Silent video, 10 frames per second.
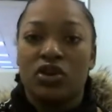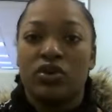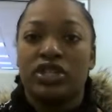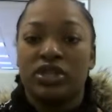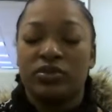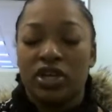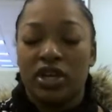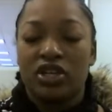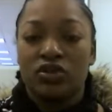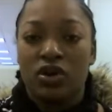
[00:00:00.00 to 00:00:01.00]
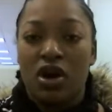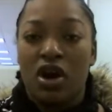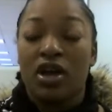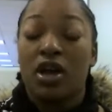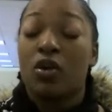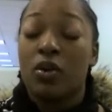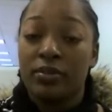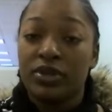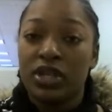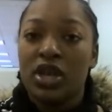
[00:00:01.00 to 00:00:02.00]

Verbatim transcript: your Jeep Cherokee Trailhawk equipped.